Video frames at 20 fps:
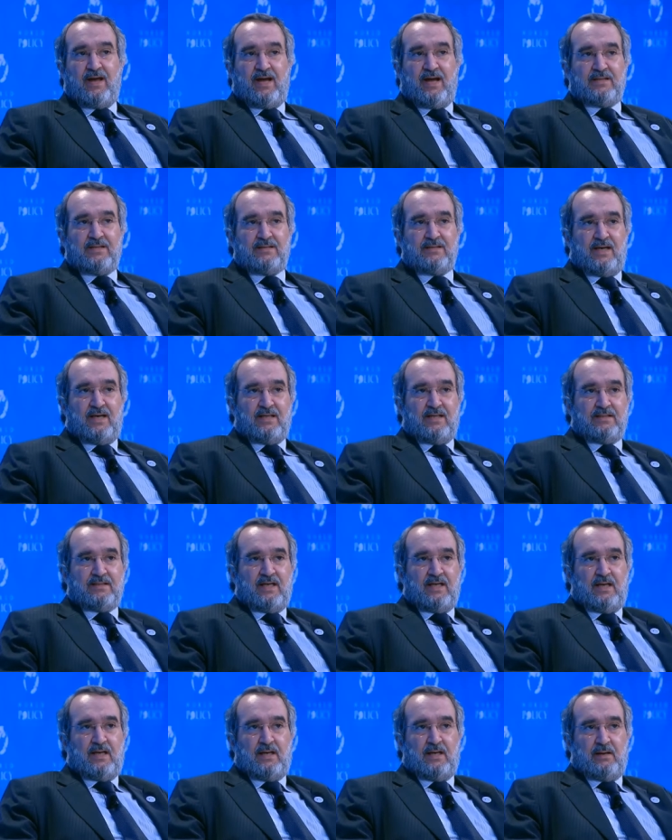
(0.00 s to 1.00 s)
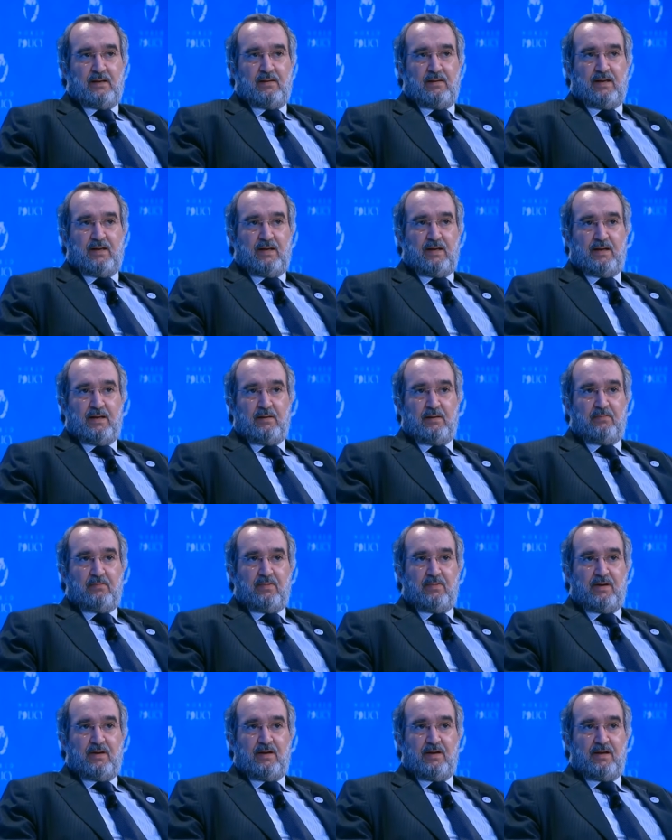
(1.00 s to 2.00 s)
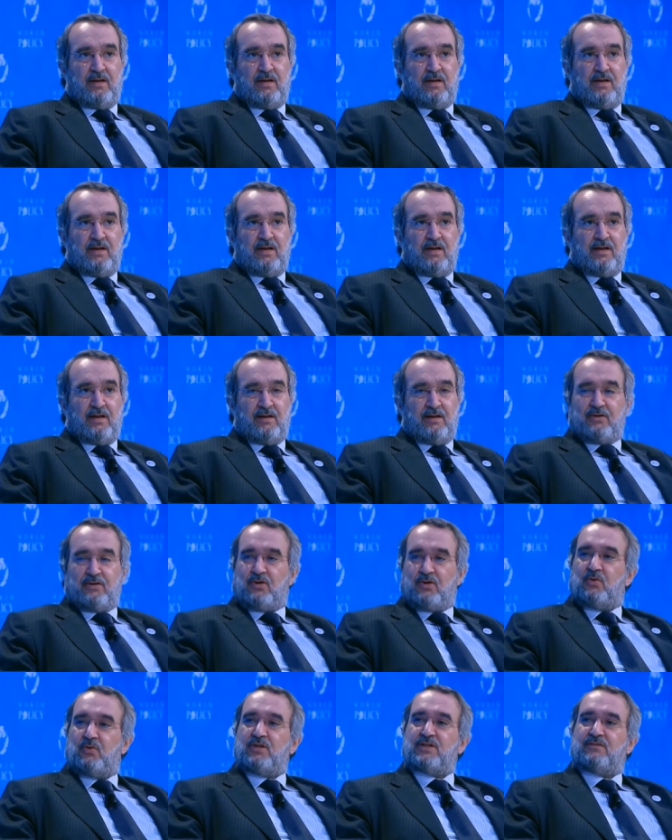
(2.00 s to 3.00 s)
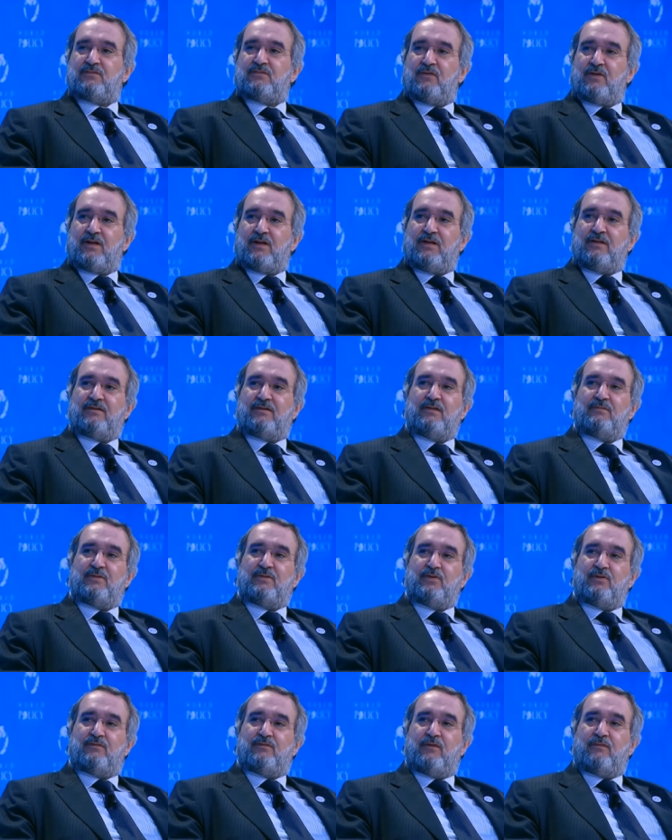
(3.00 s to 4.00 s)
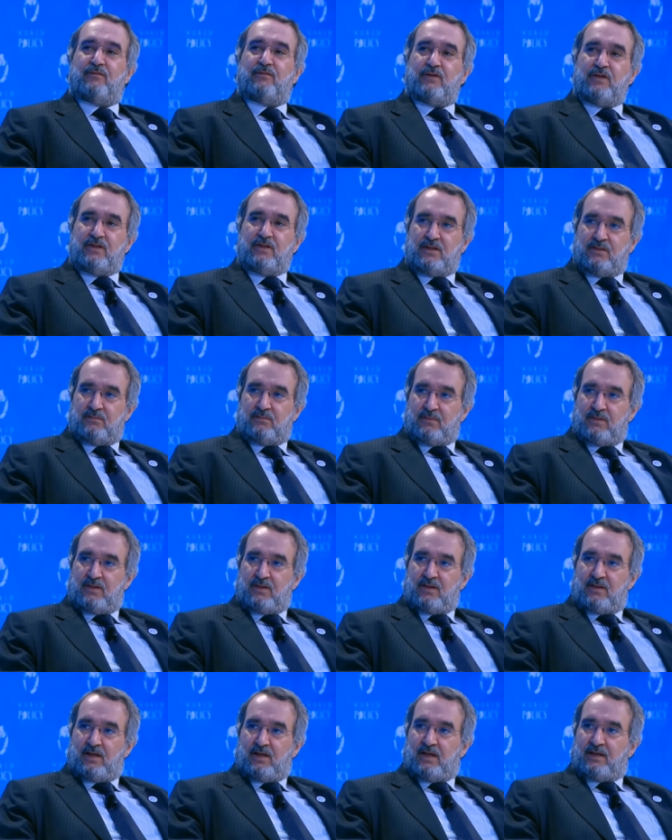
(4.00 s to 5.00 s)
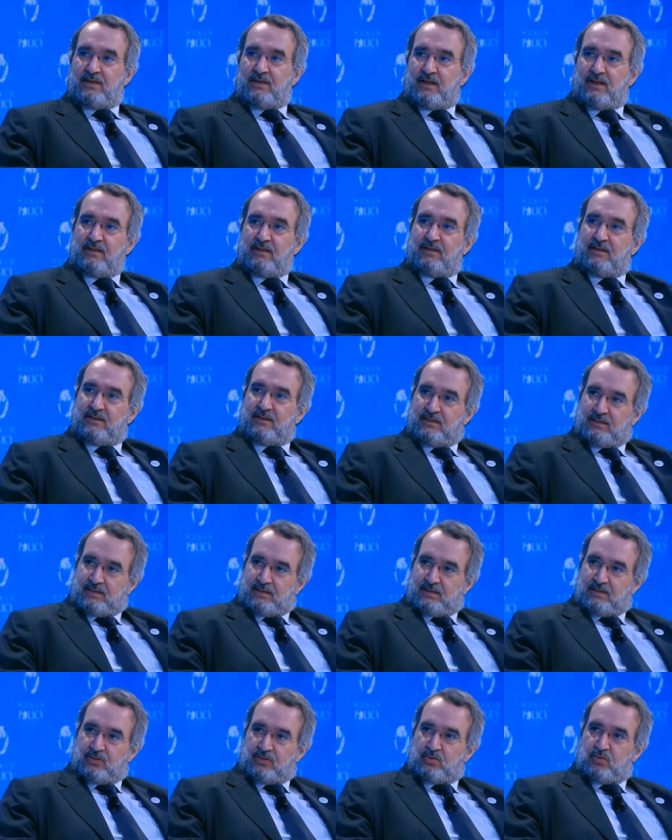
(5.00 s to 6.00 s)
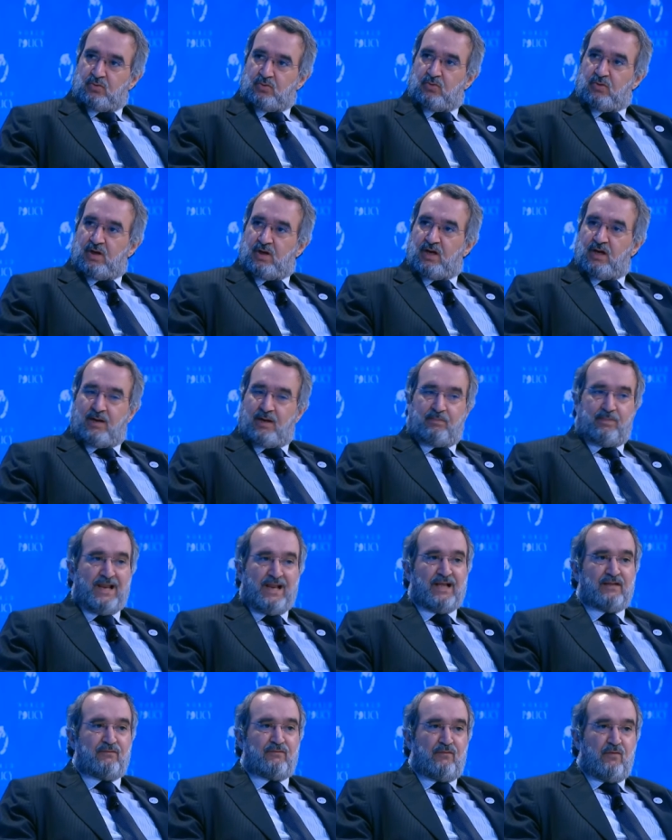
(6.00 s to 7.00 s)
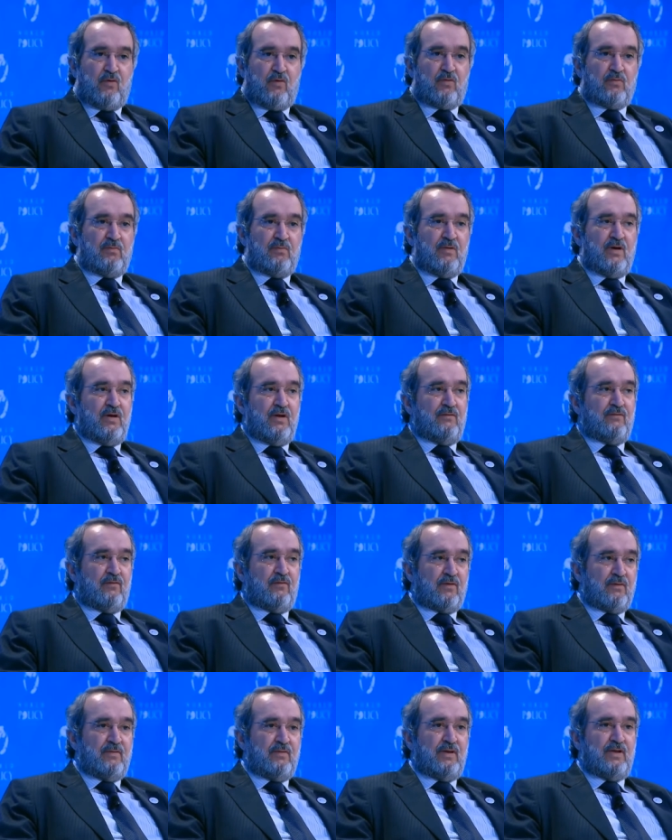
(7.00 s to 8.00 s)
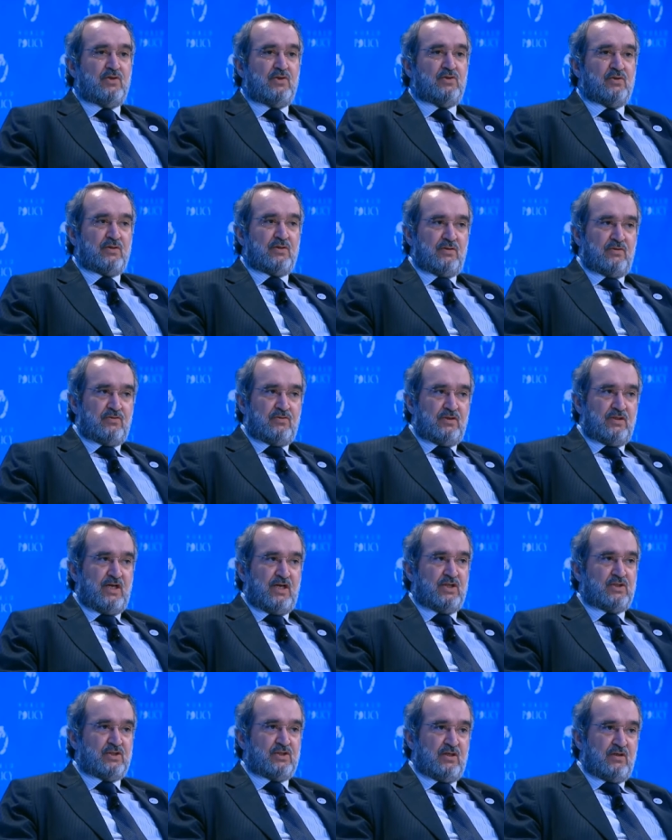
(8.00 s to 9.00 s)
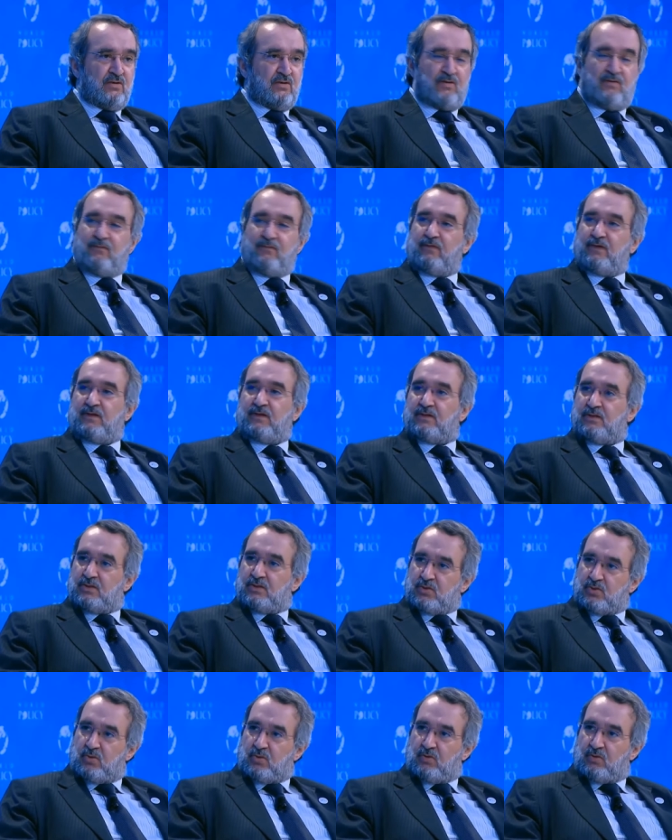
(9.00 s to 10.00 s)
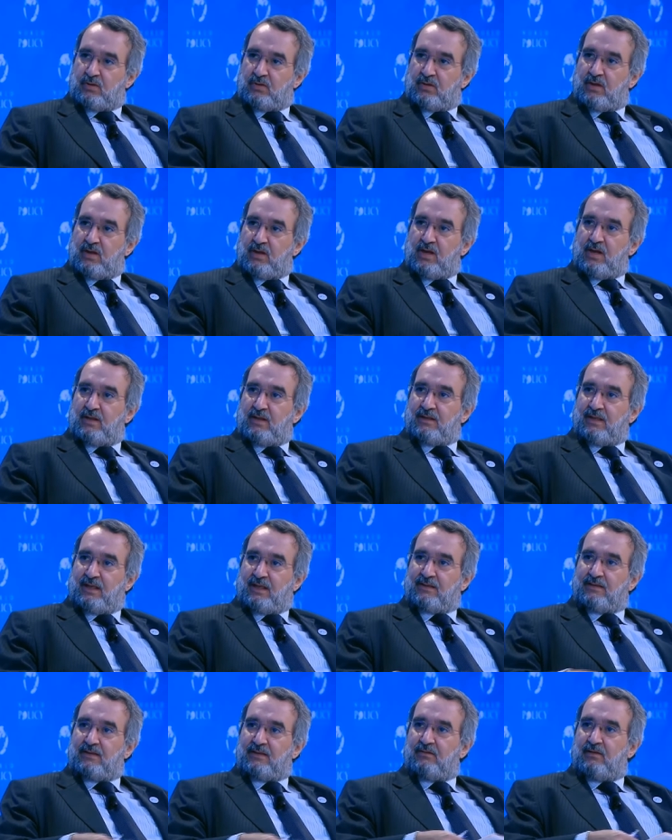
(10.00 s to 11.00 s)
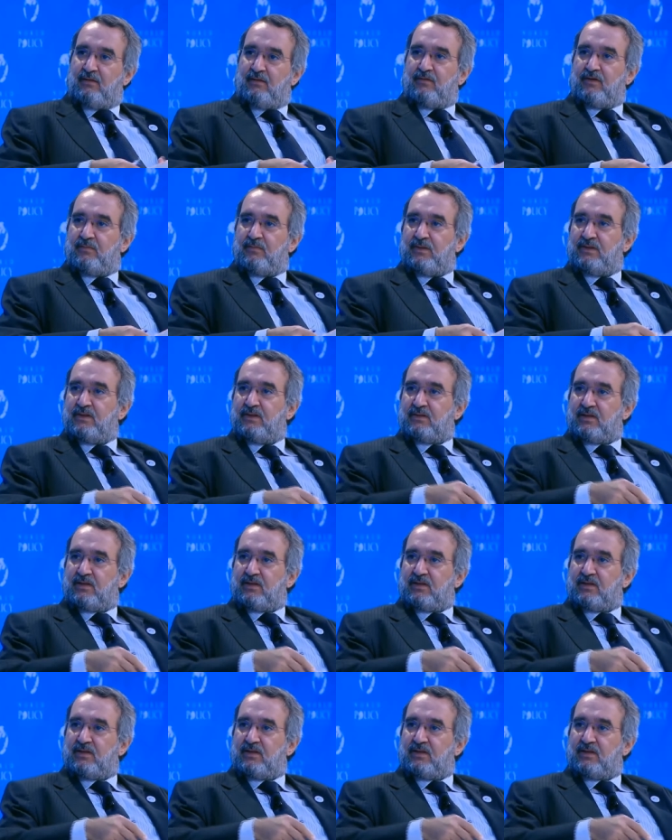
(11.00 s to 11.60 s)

as a request for a little bit of a freedom, and ended to a platform for a major international conflict zone that everybody